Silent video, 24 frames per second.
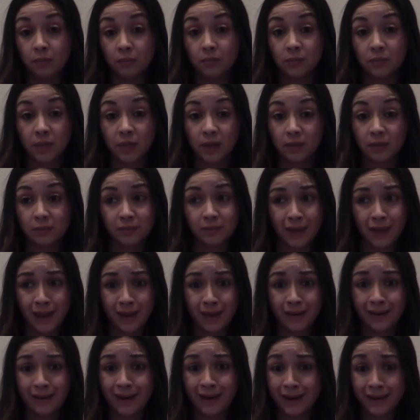Like, hey,
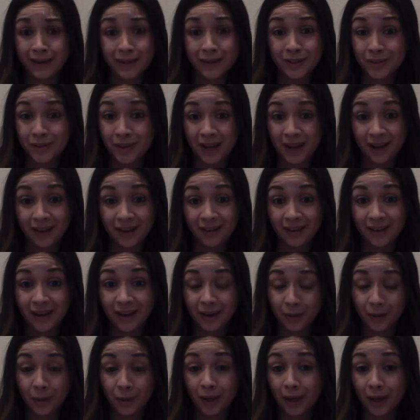I can do that. I can
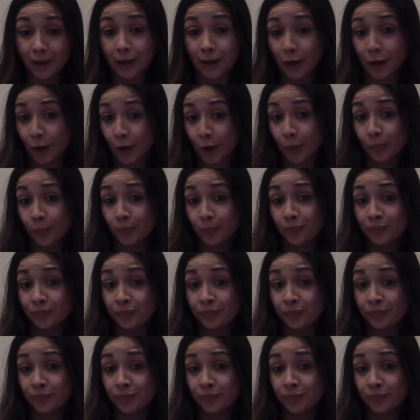work out at home.